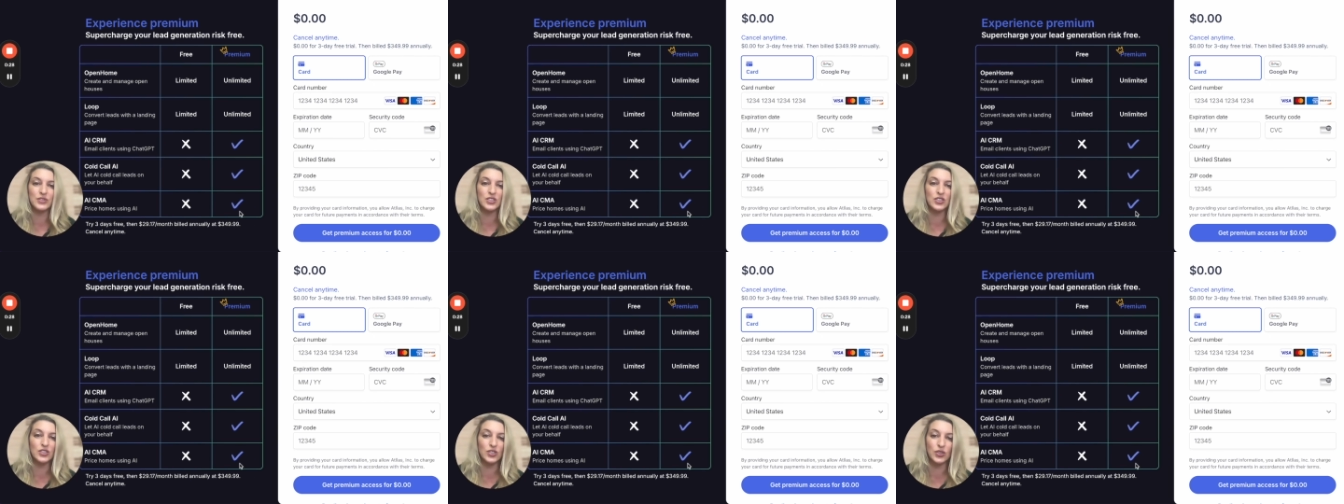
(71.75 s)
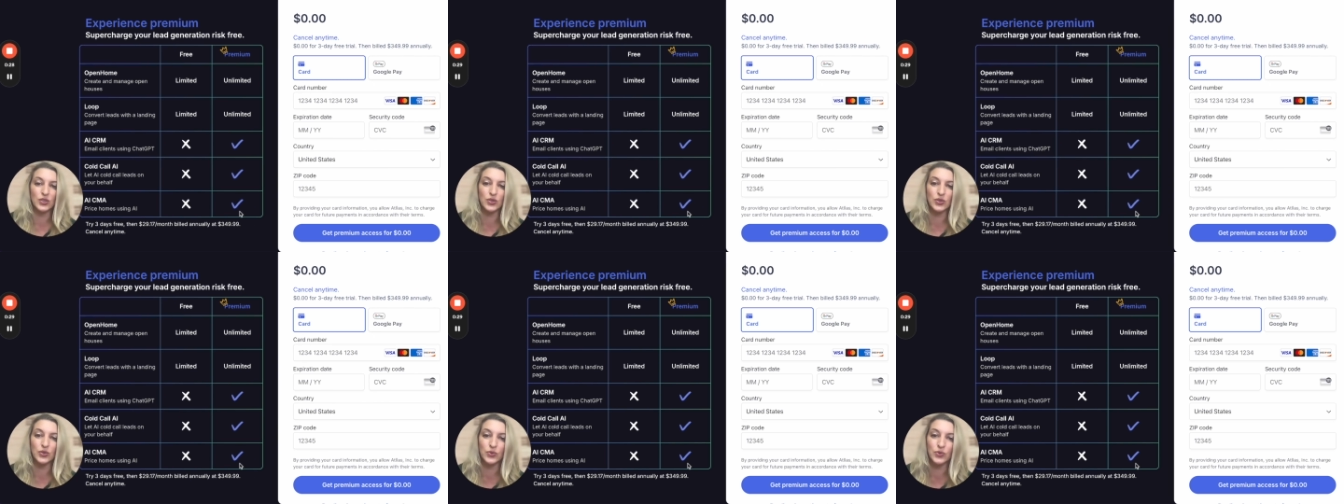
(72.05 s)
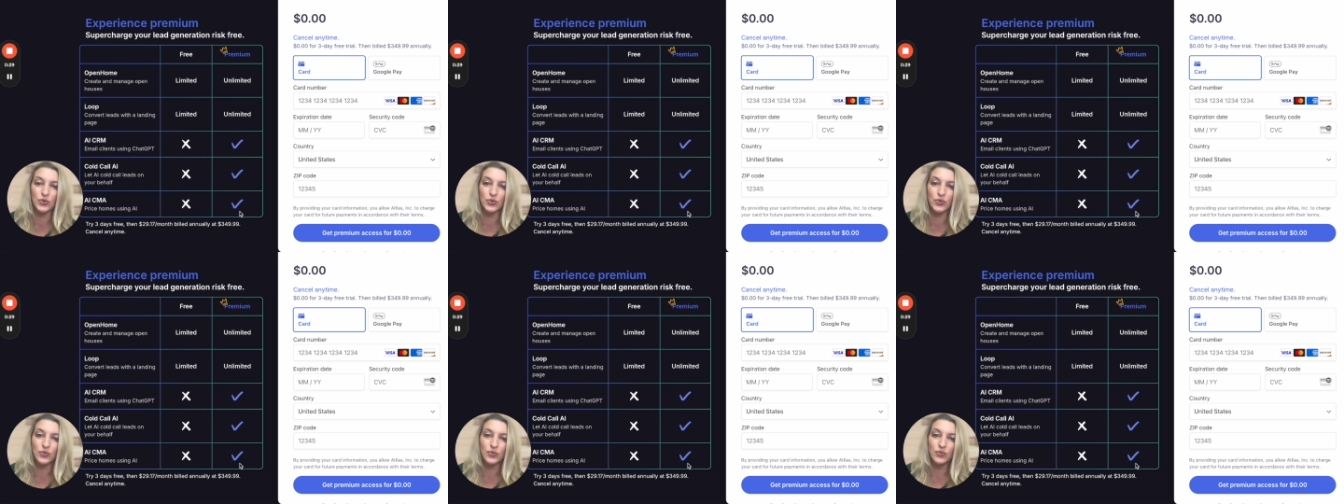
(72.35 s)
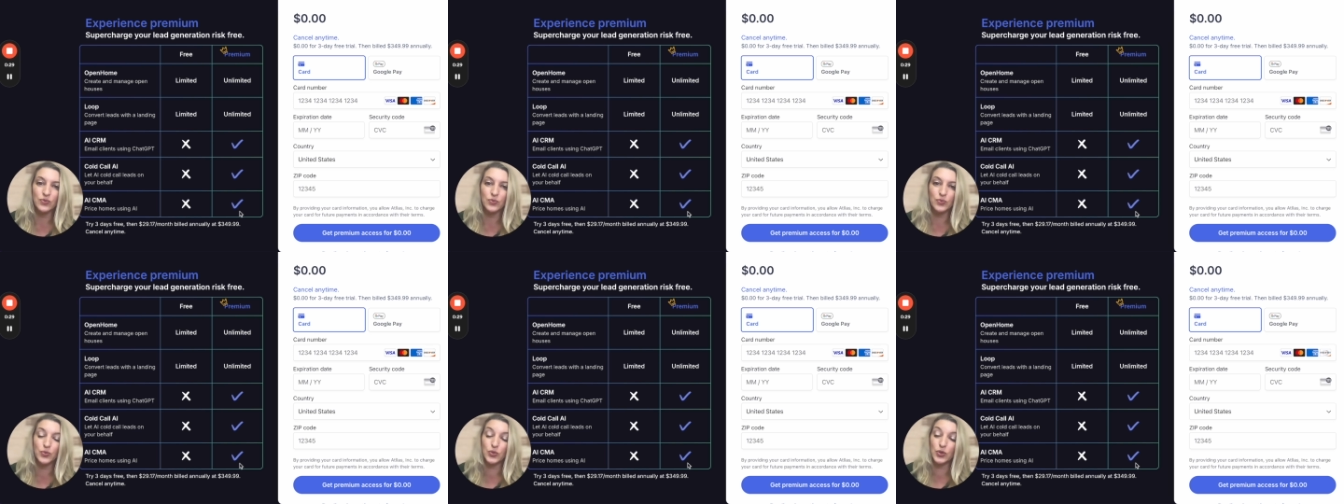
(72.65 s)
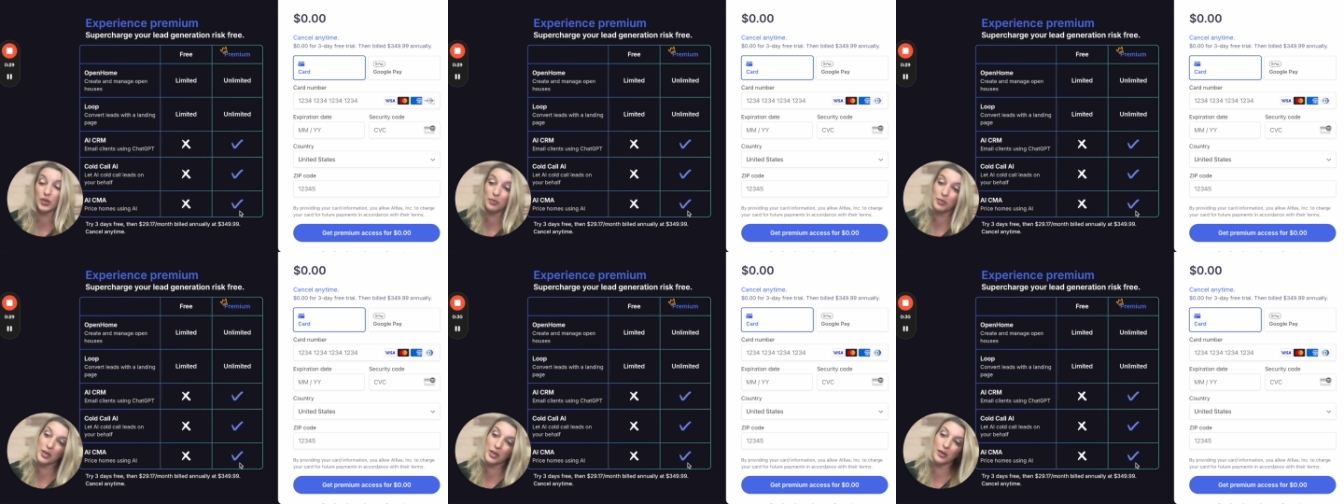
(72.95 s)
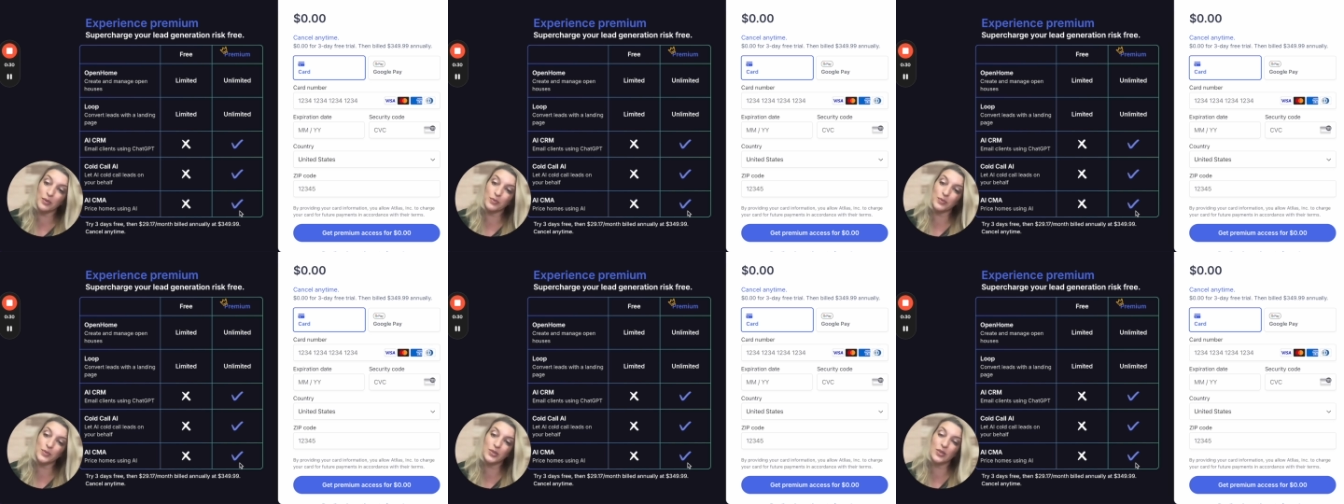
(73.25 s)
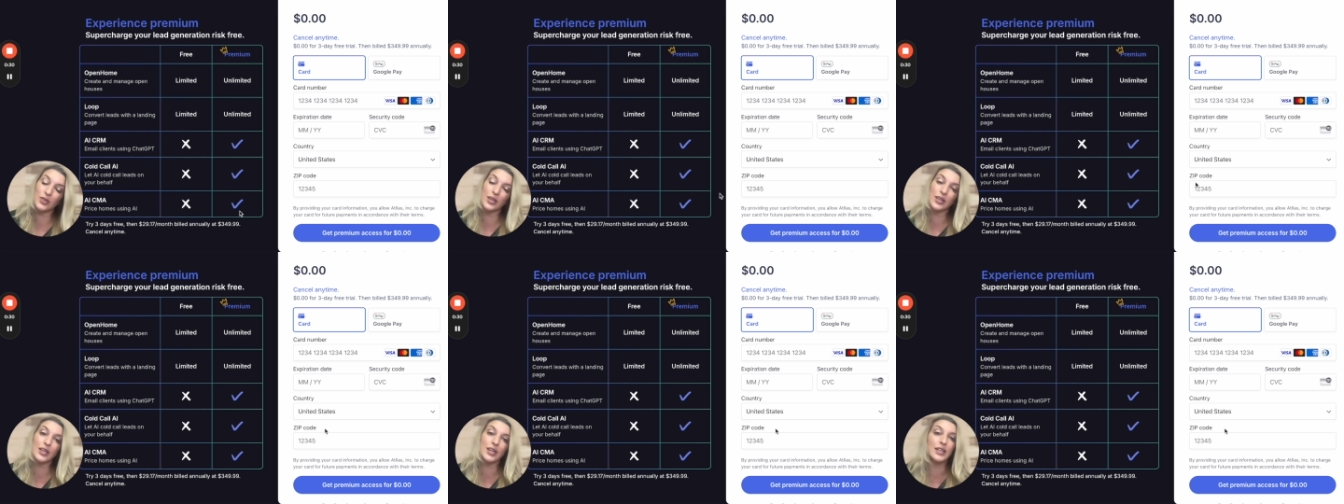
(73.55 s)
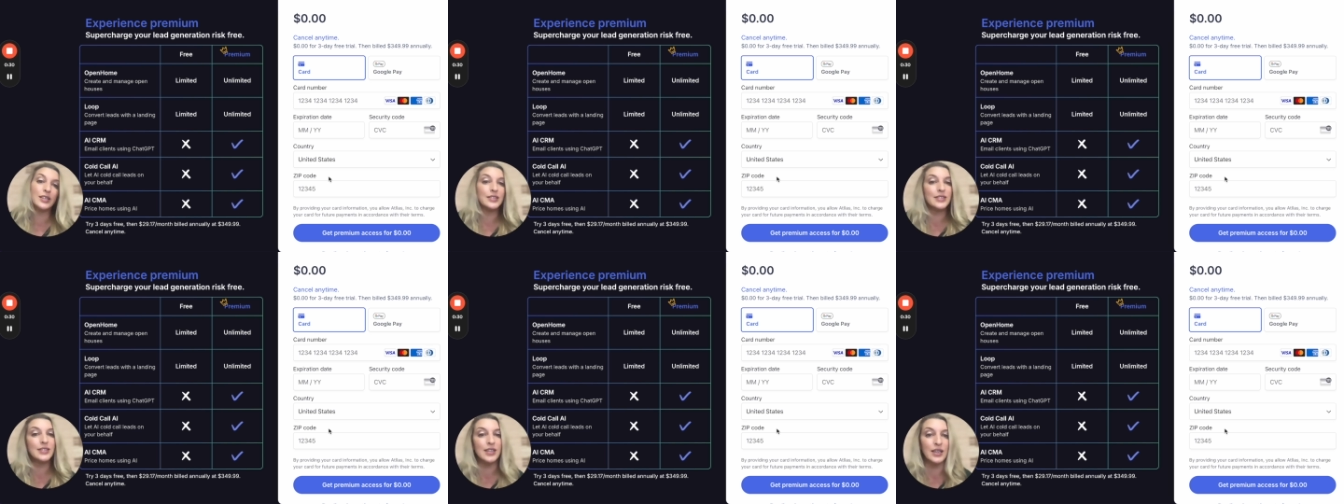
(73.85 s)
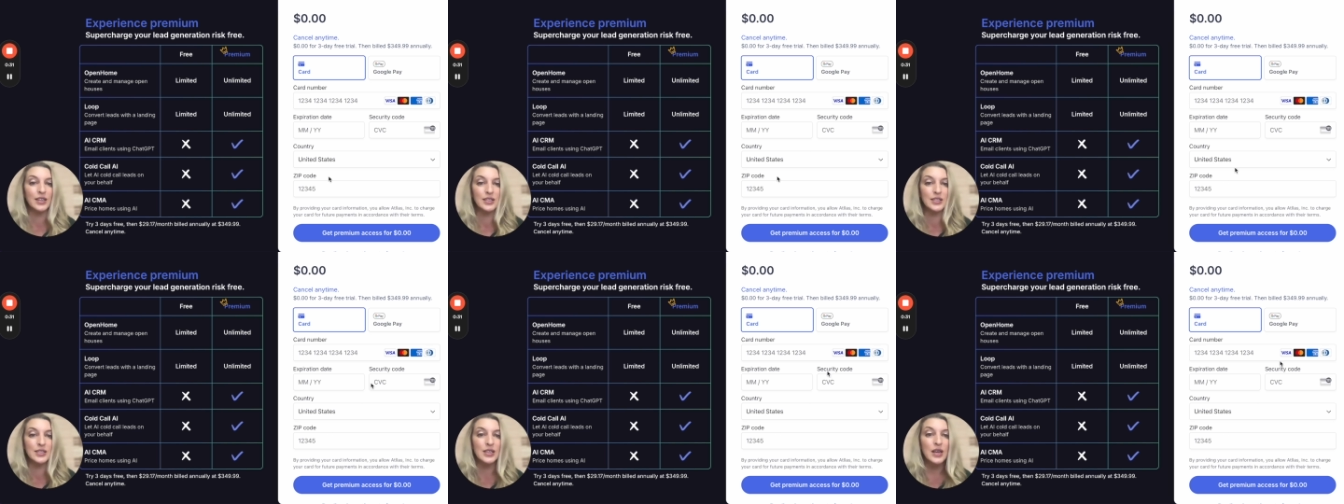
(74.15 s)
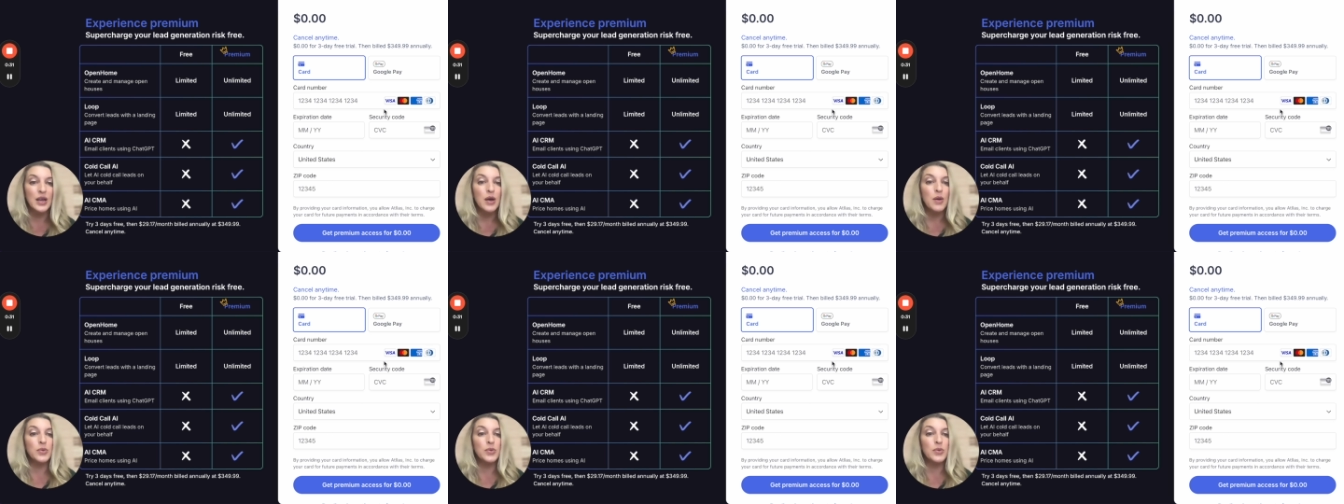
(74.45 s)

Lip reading: to do premium. So that kind of sucks.